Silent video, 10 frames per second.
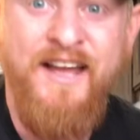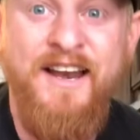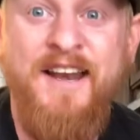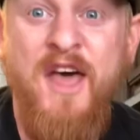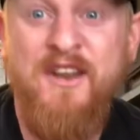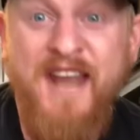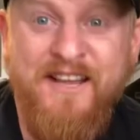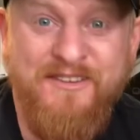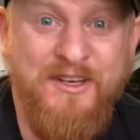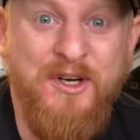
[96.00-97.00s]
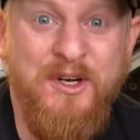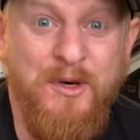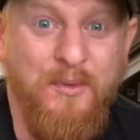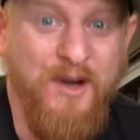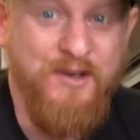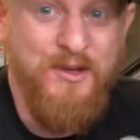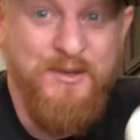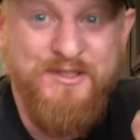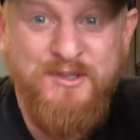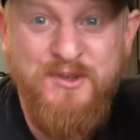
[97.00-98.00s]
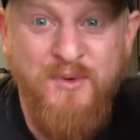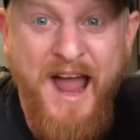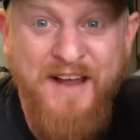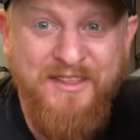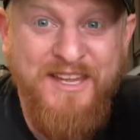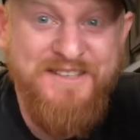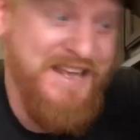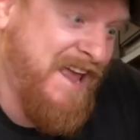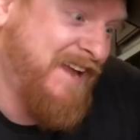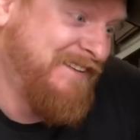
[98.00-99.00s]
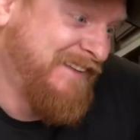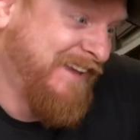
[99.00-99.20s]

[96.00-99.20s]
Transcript: Now the next thing you're gonna wanna do is crack these eggs.